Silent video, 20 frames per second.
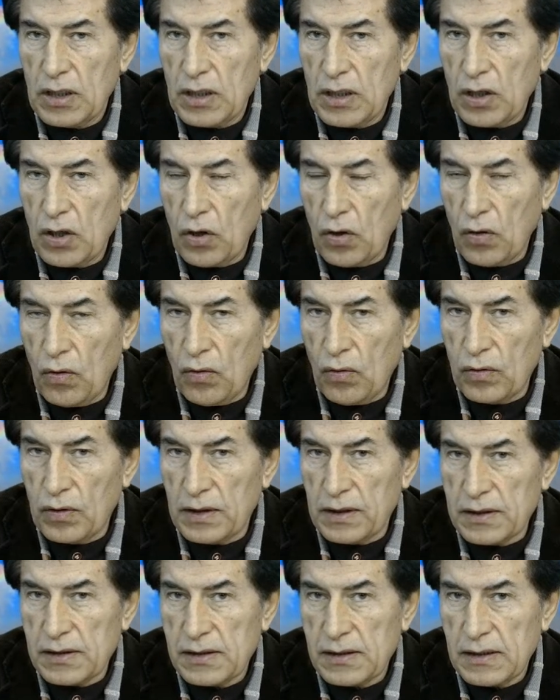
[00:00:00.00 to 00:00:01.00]

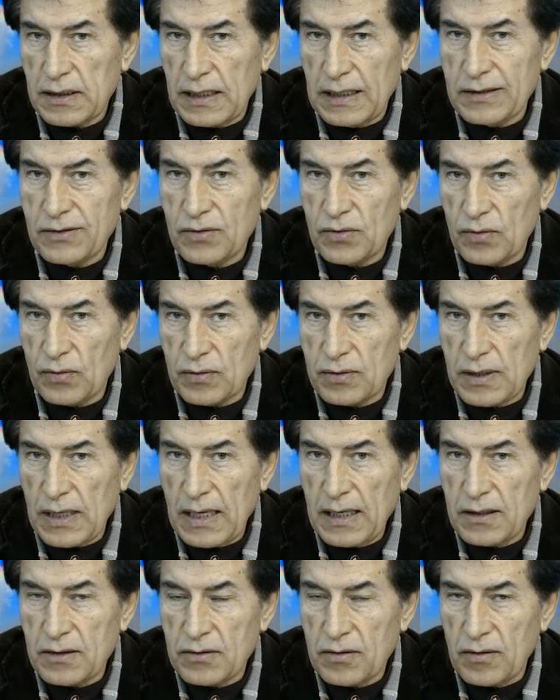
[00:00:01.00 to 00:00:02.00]
wholeness and
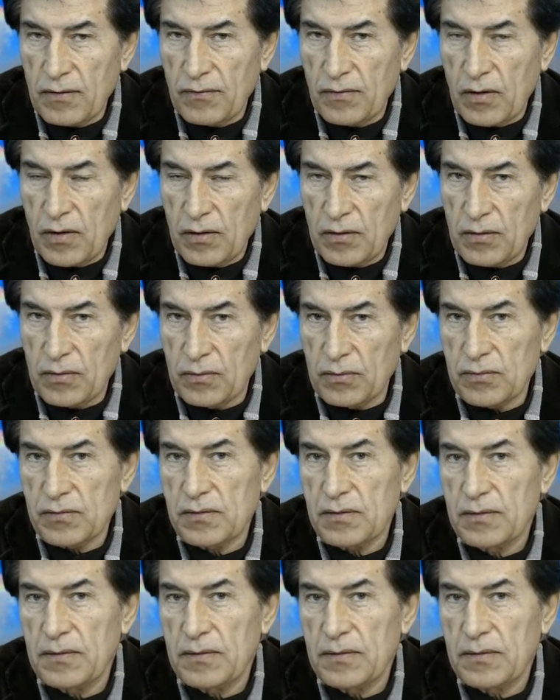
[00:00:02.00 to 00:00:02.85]
totality of all those.